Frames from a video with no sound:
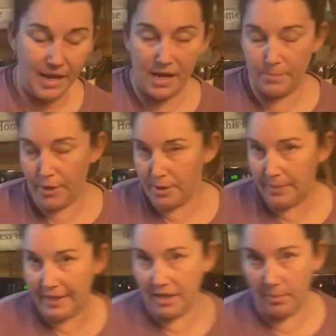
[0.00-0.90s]
putting
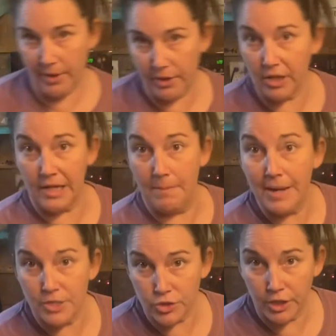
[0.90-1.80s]
peanut butter in a
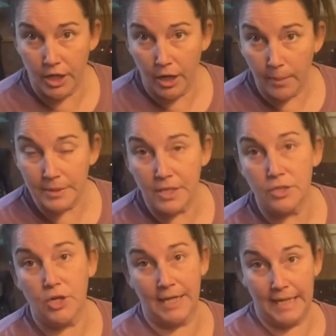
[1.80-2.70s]
measuring cup and then
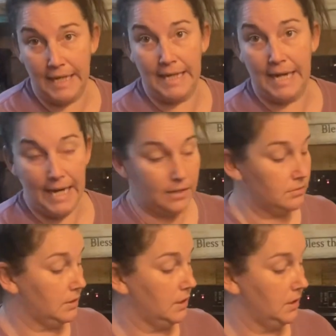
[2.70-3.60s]
trying to get it
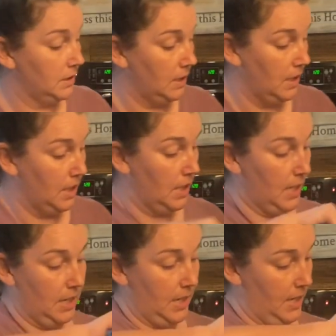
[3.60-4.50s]
out
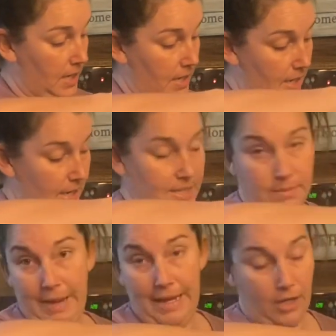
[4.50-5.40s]
is
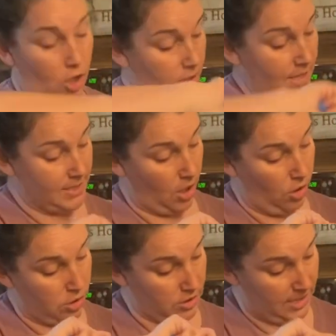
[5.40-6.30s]
that's a
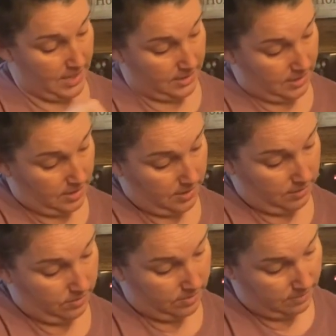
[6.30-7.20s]
hard thing to do
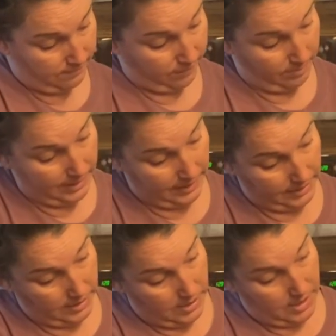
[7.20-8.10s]
for me.
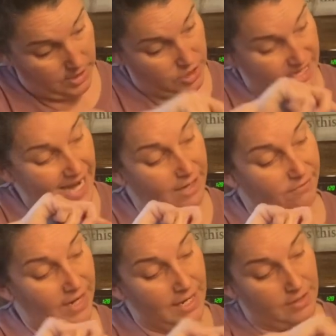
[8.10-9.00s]
It's just
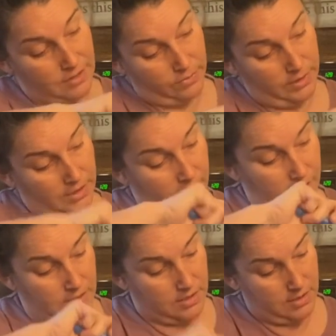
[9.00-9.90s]
aggravating is what it is.